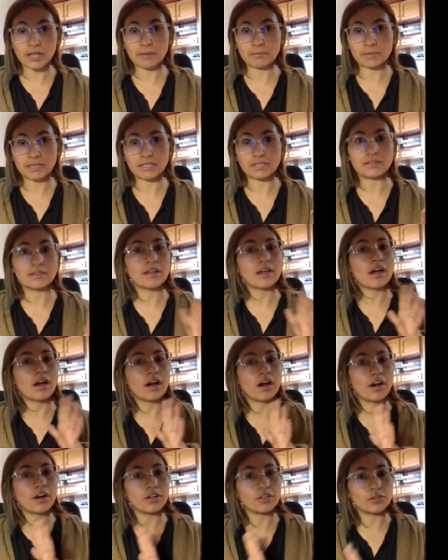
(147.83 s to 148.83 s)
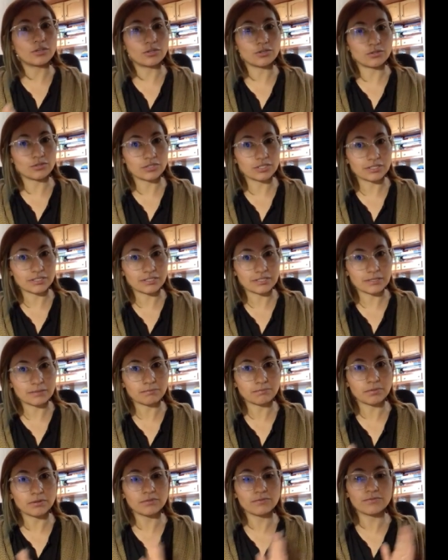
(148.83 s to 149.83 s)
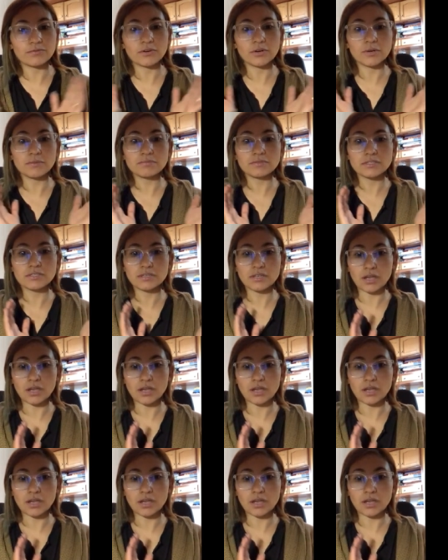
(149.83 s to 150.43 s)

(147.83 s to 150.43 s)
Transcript: I mean, are you using simple forms,